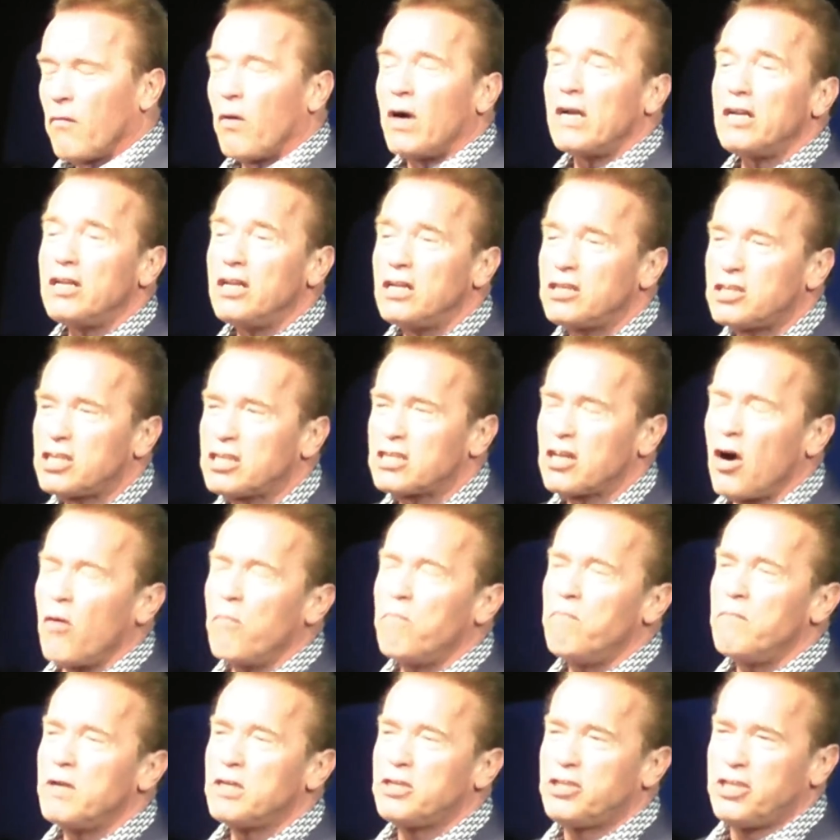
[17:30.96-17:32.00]
Why don't you just
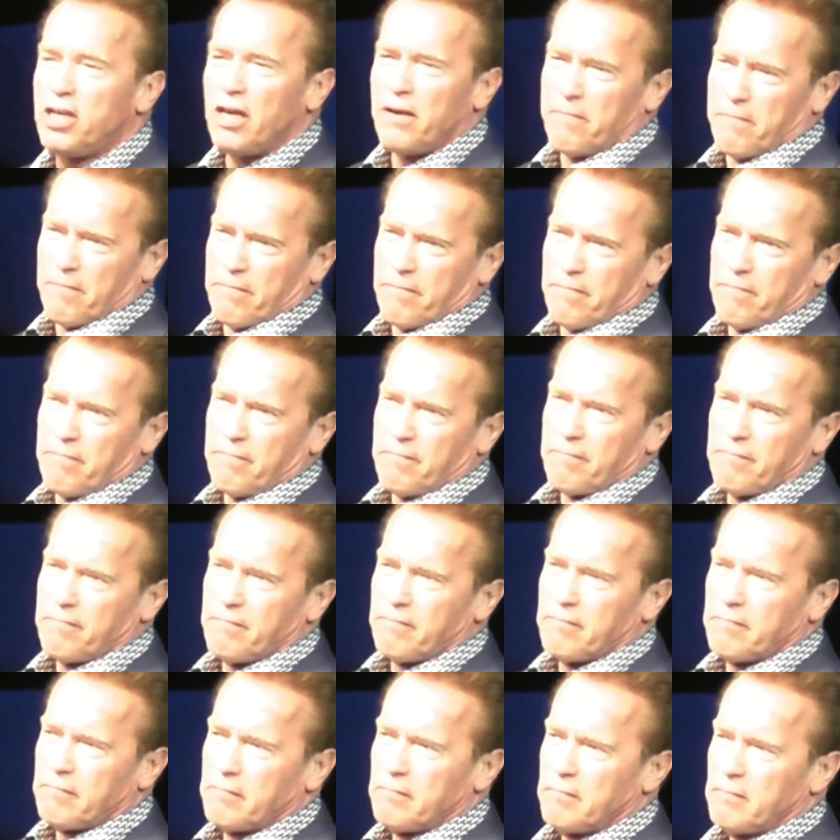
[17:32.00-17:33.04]
open a gym?
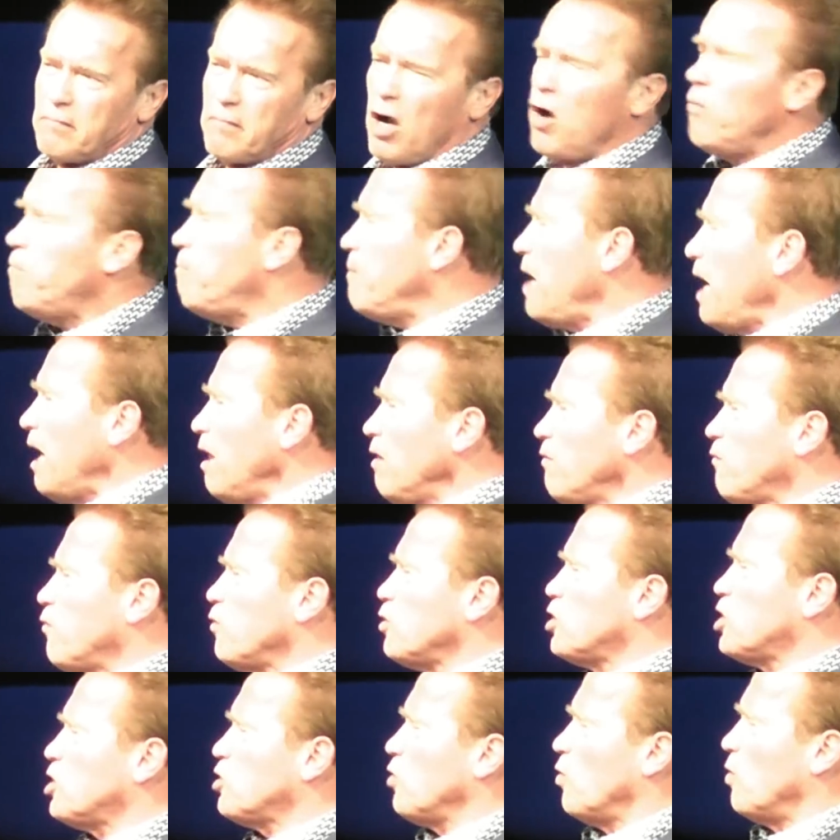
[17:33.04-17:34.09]
Open a health
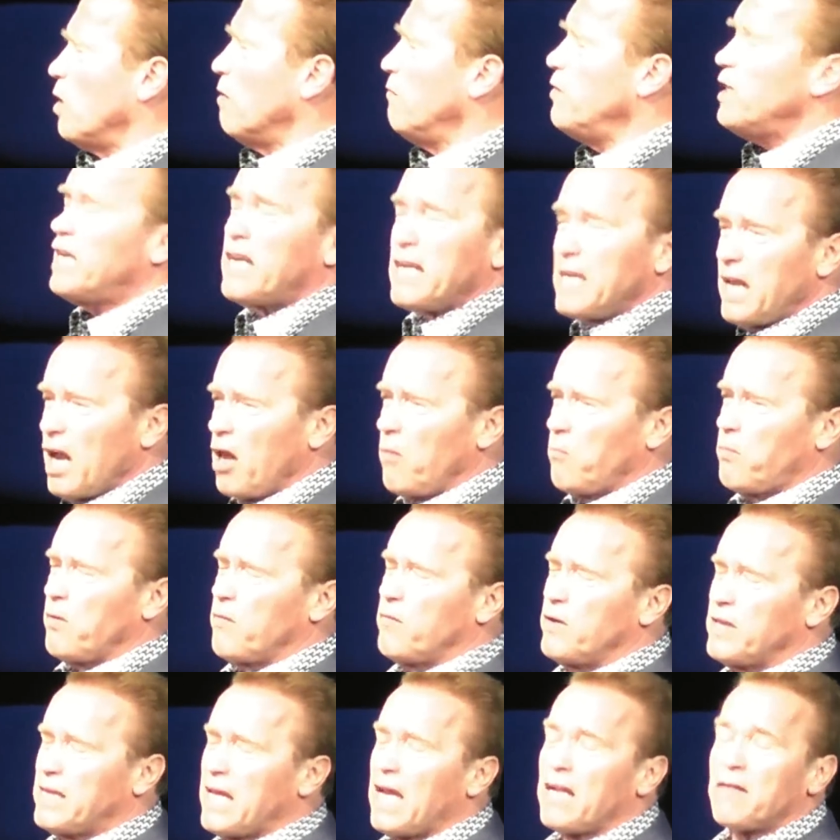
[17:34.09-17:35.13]
food store. We can help
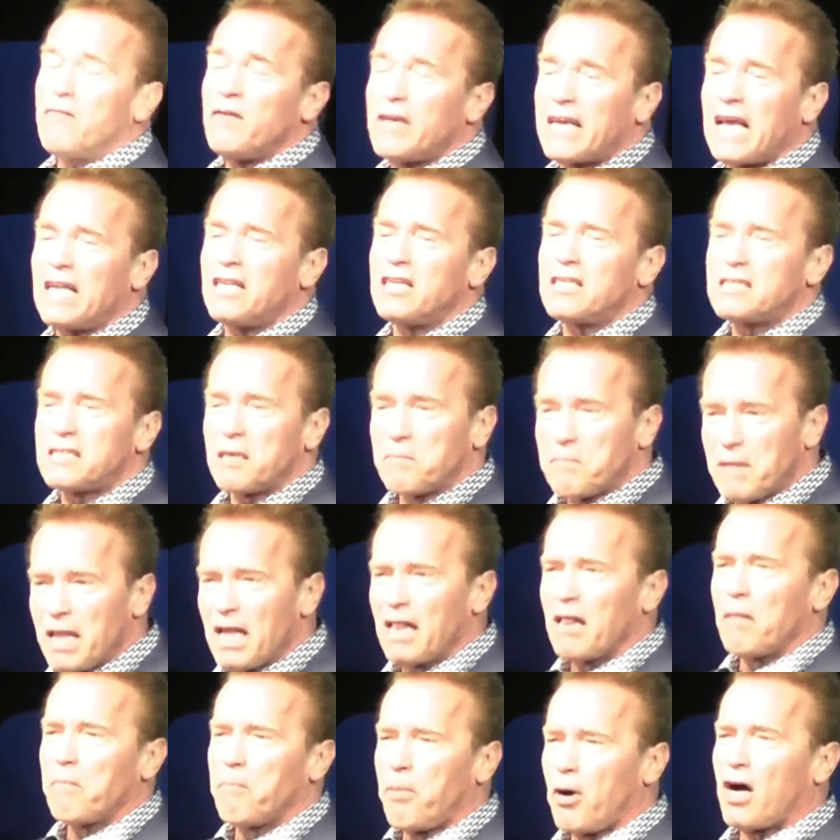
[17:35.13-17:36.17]
you with that. We get you some
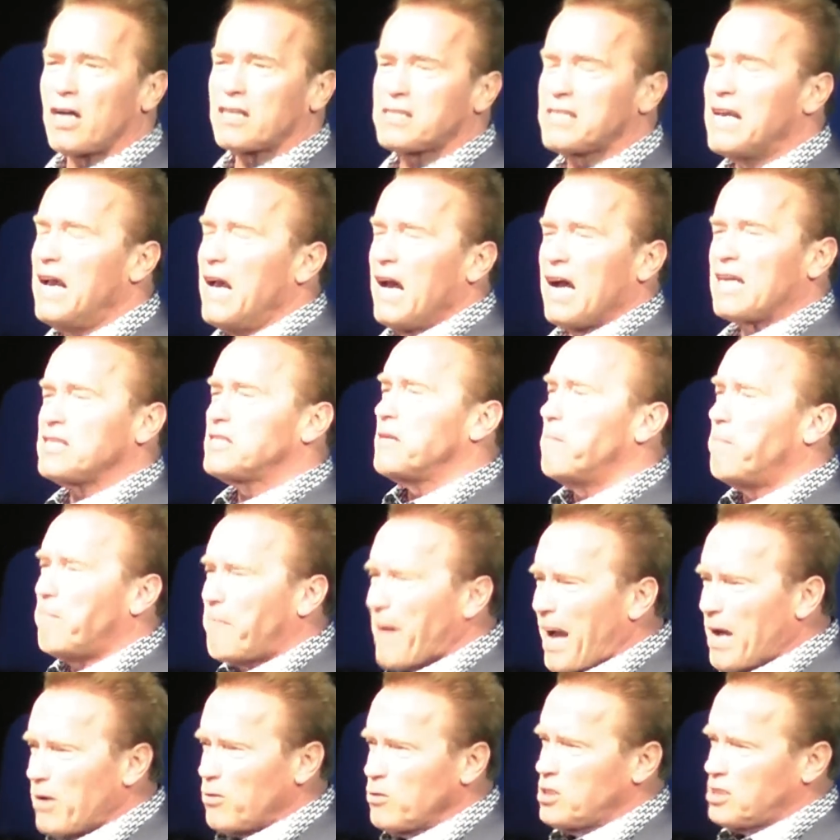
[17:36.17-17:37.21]
little parts as a
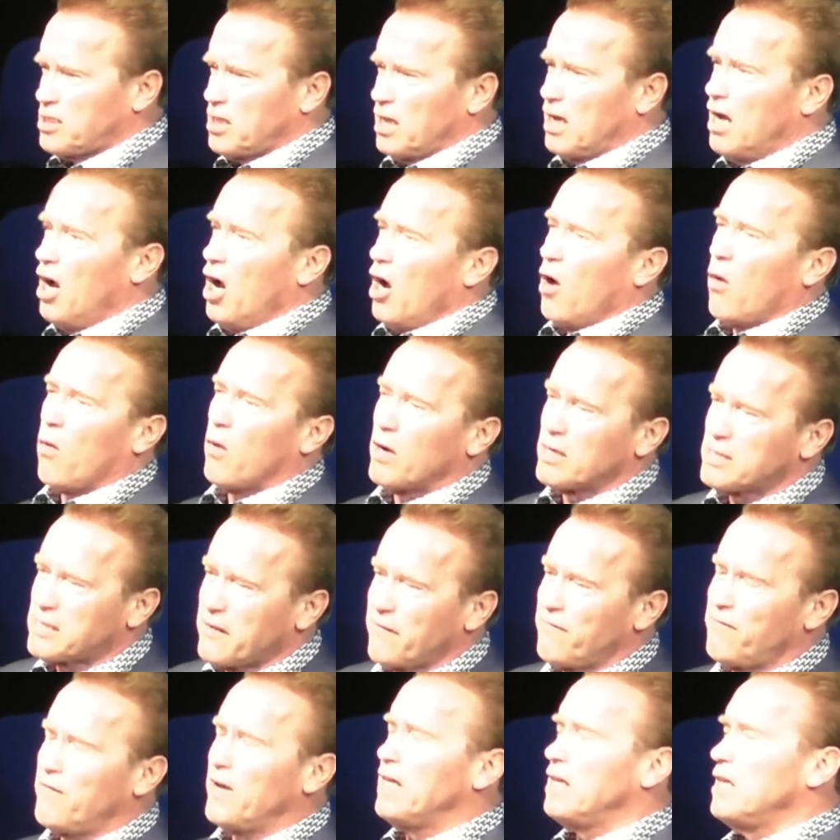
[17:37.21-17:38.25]
bouncer or as
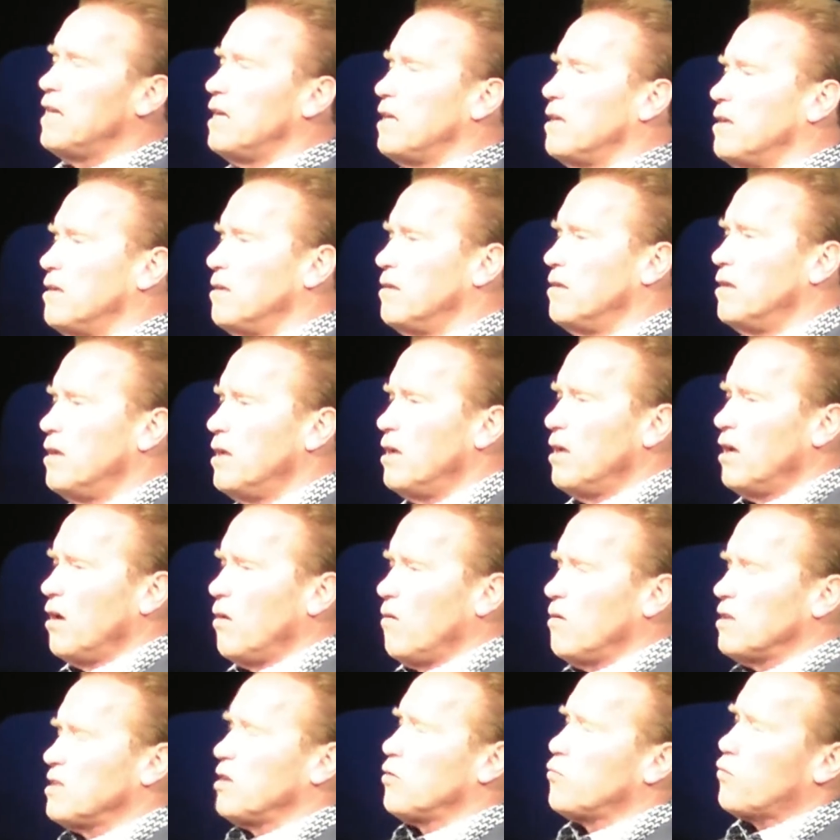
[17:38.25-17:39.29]
a villain
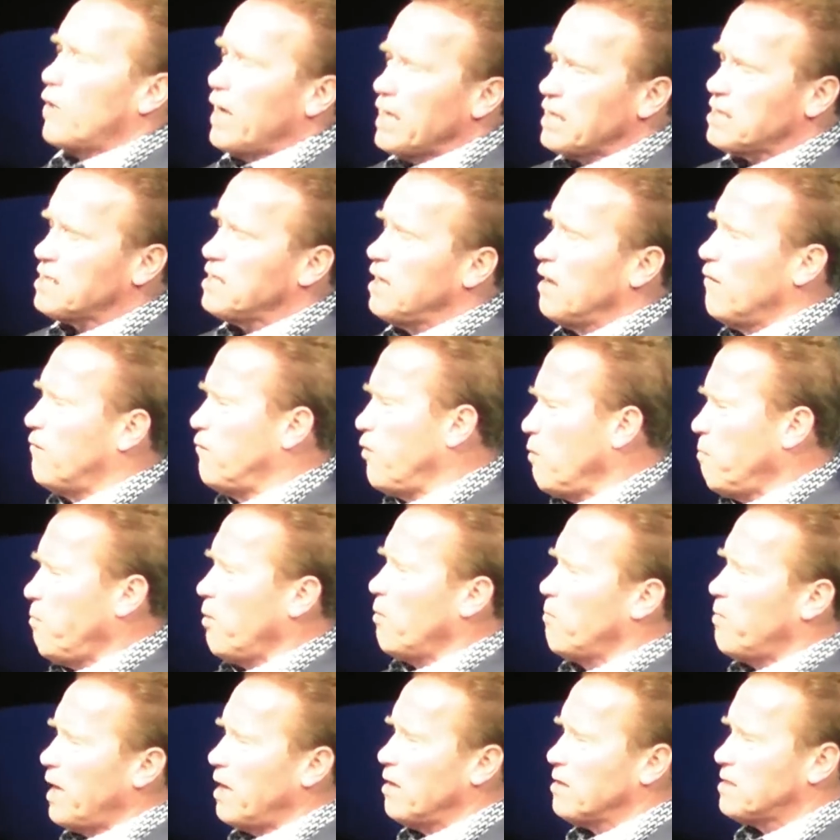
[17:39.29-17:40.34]
or as a wrestler,
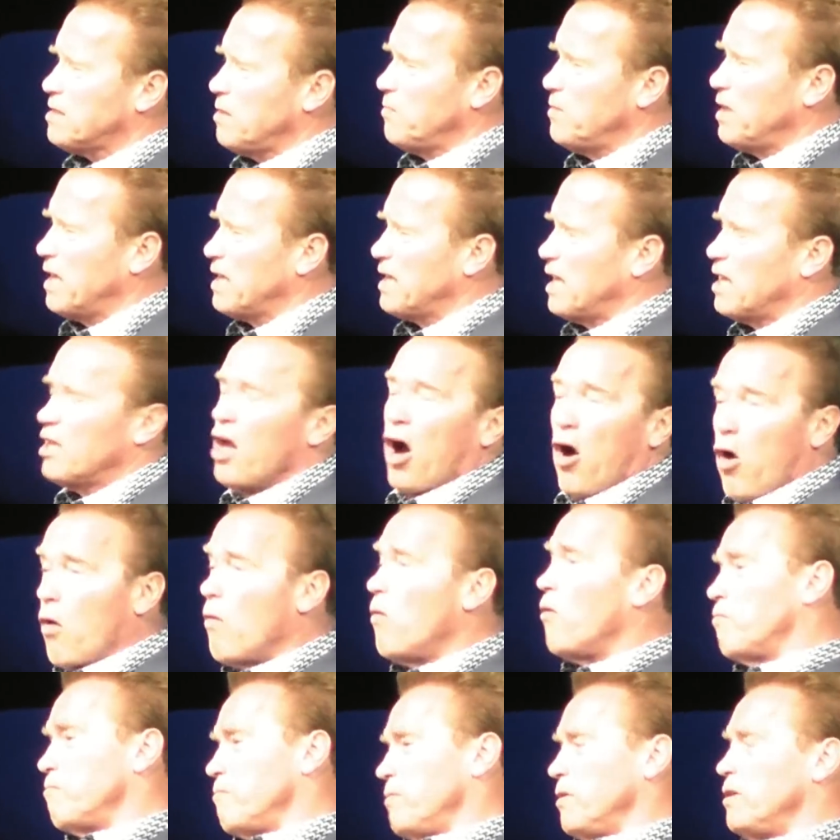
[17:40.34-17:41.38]
football player or something like that.
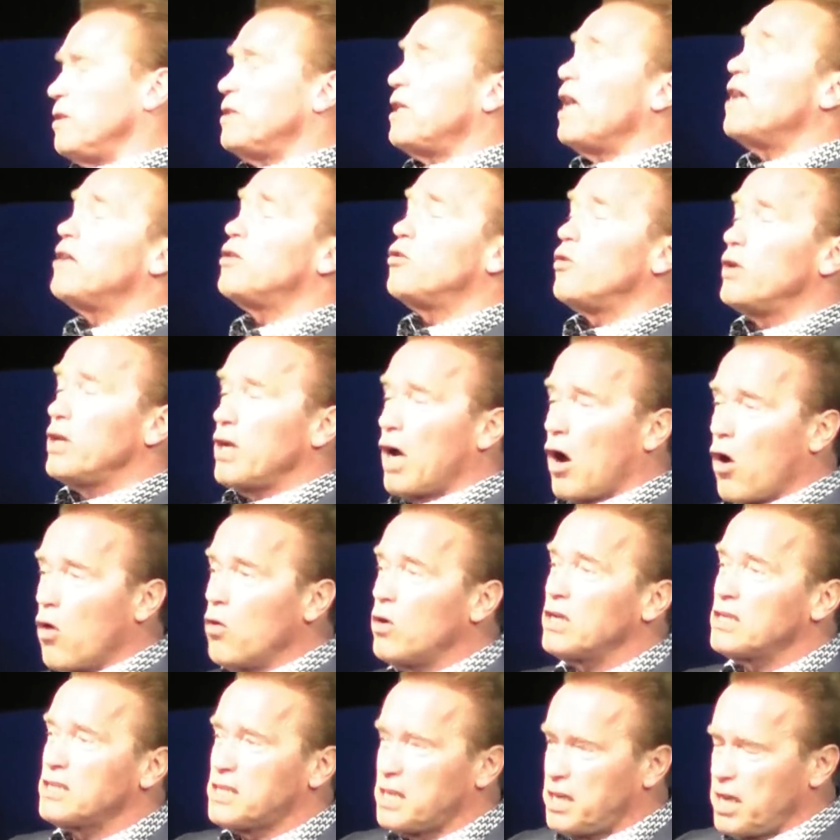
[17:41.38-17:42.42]
Oh, they're doing
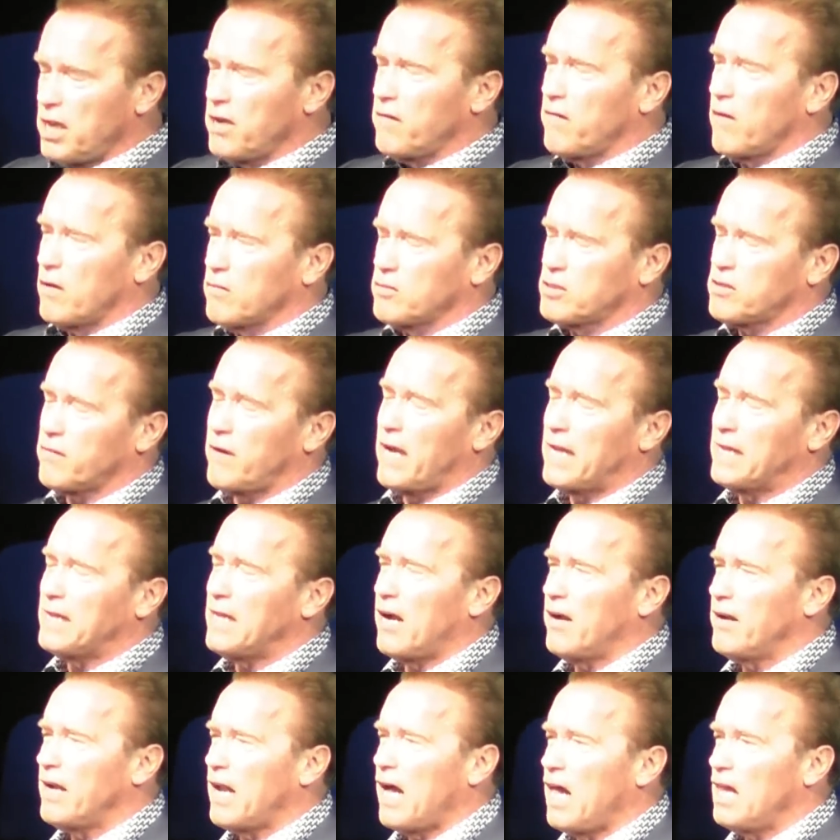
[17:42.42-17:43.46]
Hogan's Heroes right
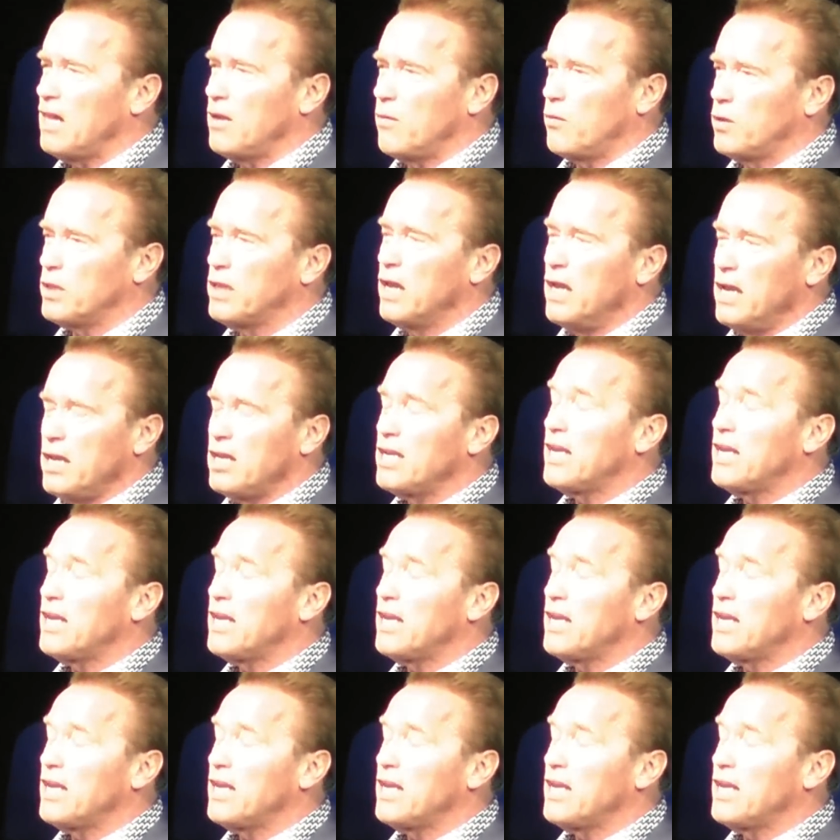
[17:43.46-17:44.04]
now in Hollywood.